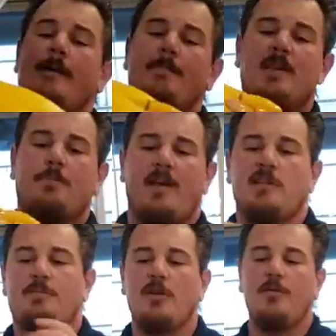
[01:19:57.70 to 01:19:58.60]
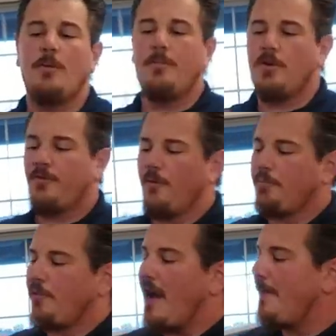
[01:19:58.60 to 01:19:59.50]
Yeah. This plane is beautiful, beautiful
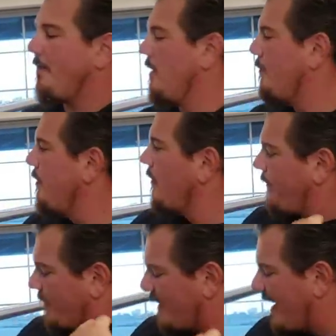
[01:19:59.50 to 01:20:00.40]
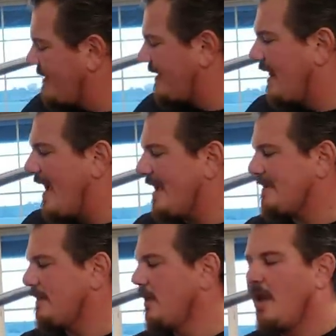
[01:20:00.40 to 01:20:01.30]
prop, beautiful size
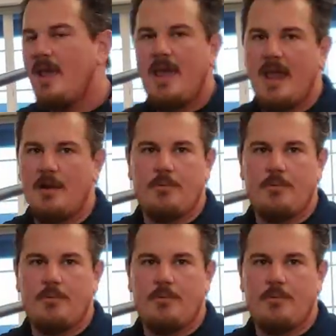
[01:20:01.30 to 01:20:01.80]
class, and